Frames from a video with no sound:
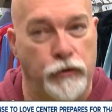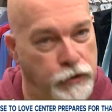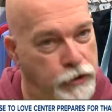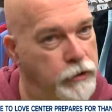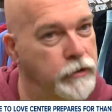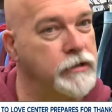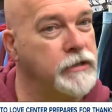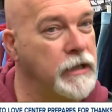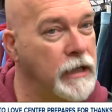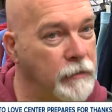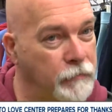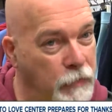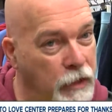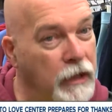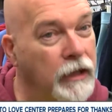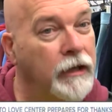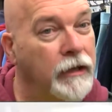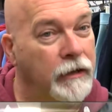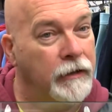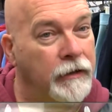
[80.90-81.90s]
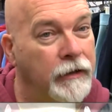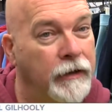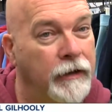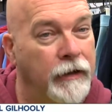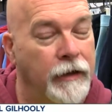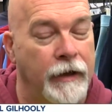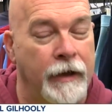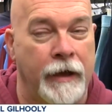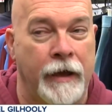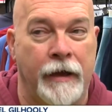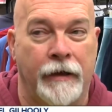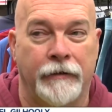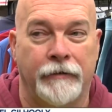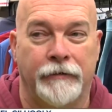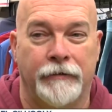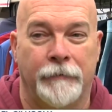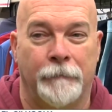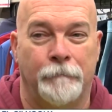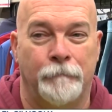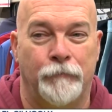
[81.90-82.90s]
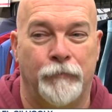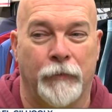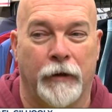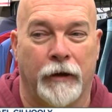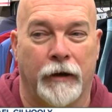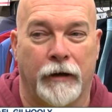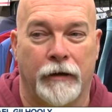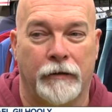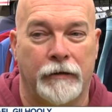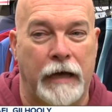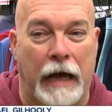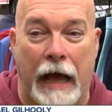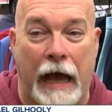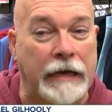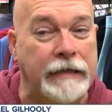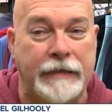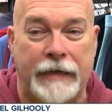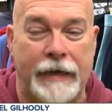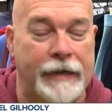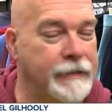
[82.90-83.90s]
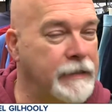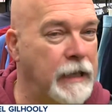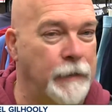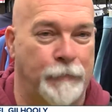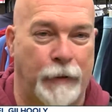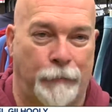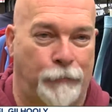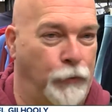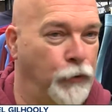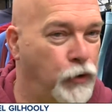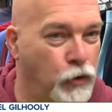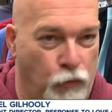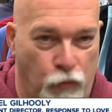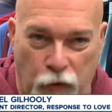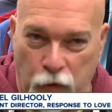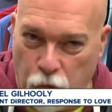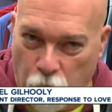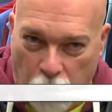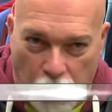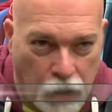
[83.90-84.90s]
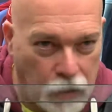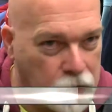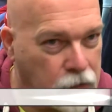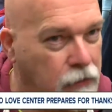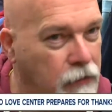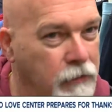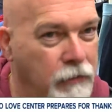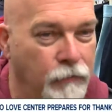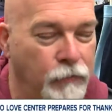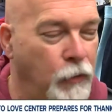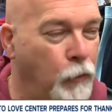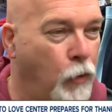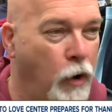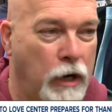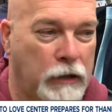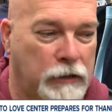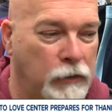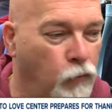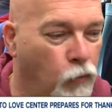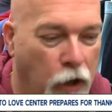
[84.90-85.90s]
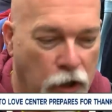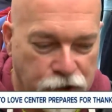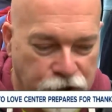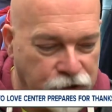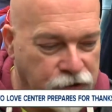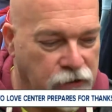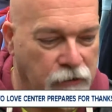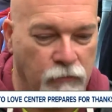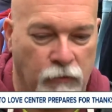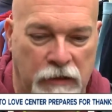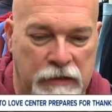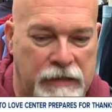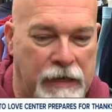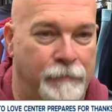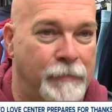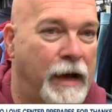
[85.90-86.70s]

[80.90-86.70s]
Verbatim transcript: years on me, and uh, I can't keep up with her. We walked, indefinitely upbeat.